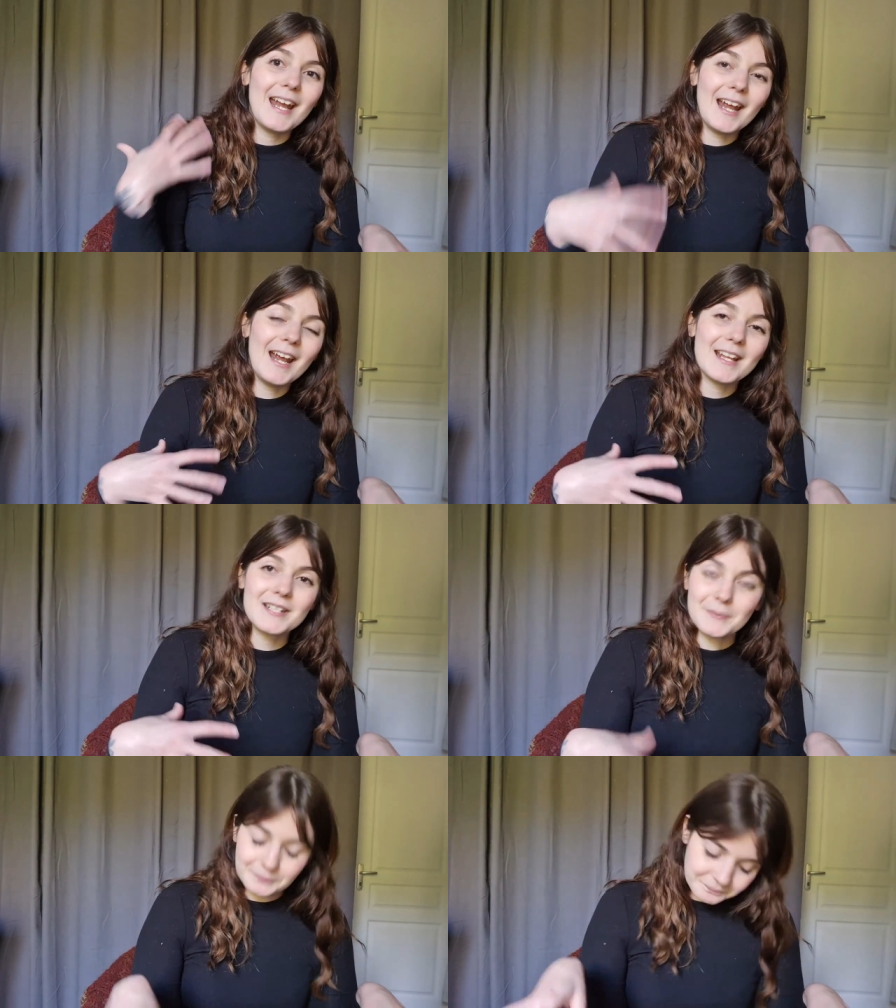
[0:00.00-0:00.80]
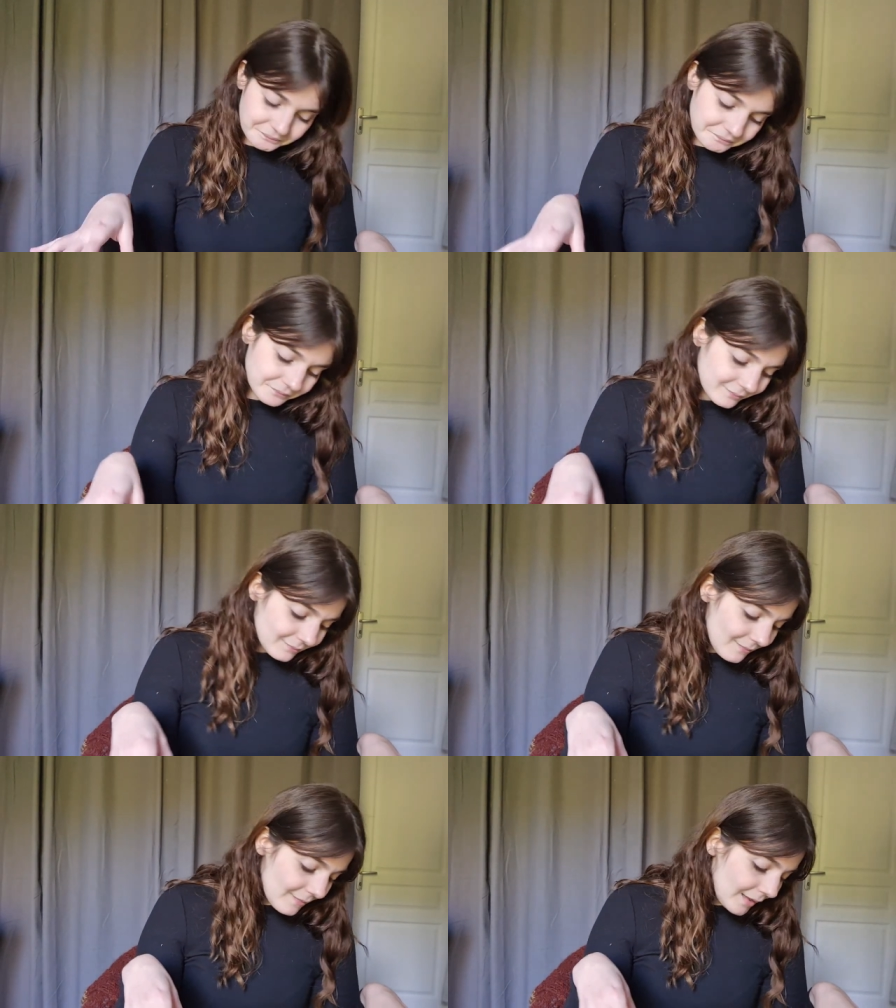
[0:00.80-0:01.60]
And
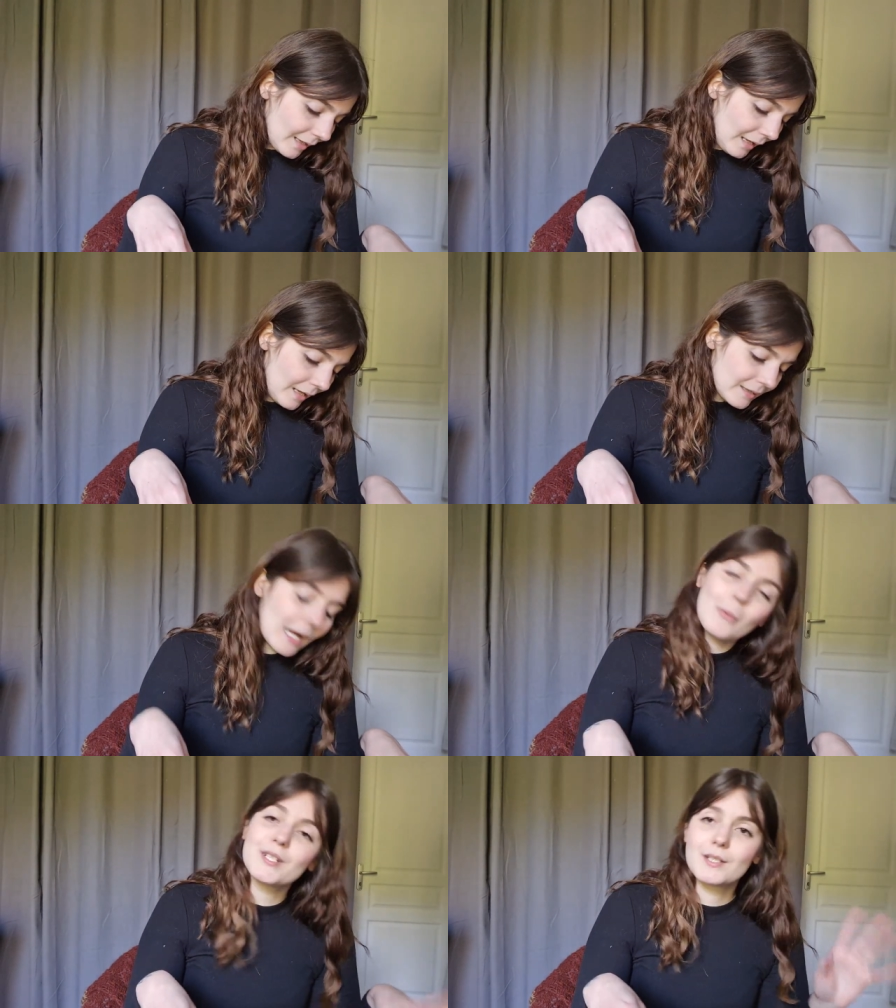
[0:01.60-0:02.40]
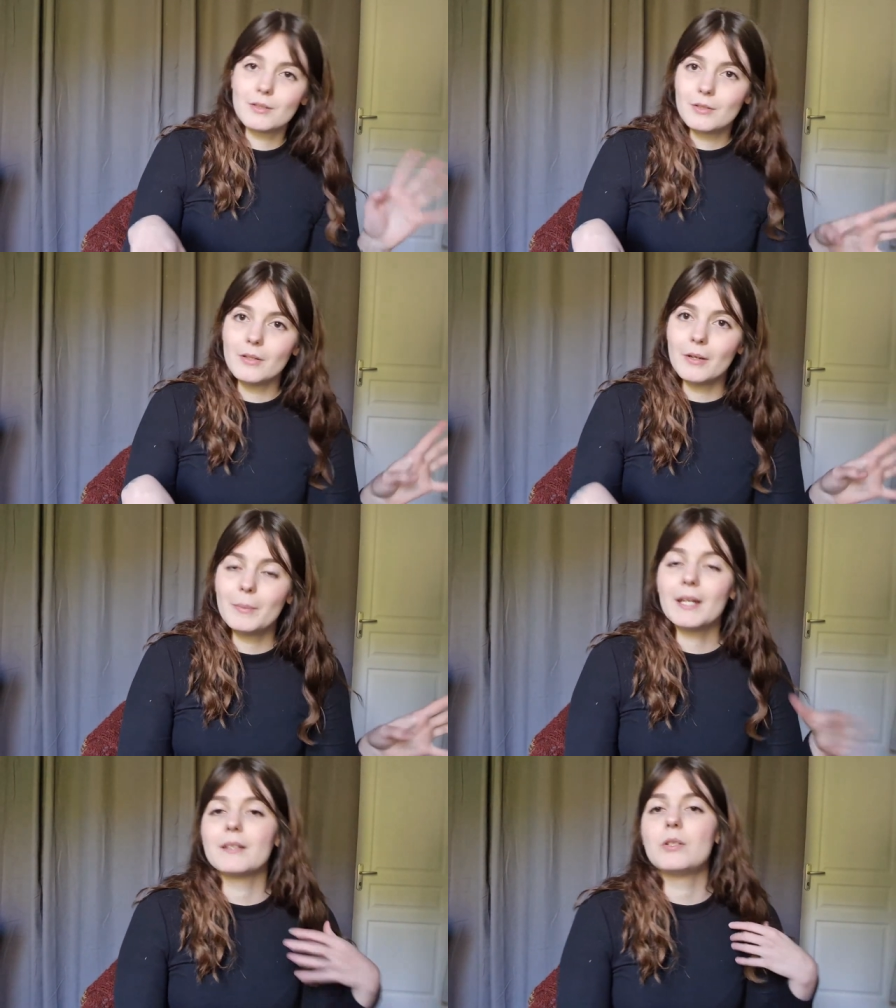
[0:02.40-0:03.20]
that was a
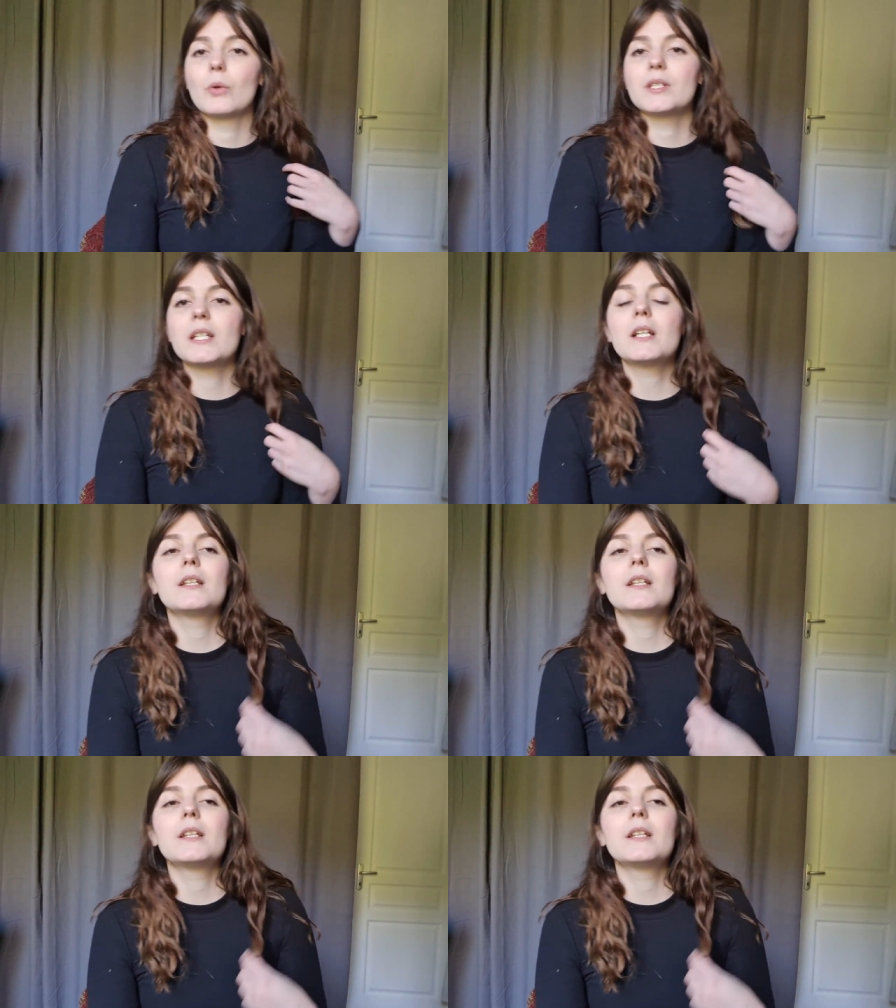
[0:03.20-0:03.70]
bit daunting.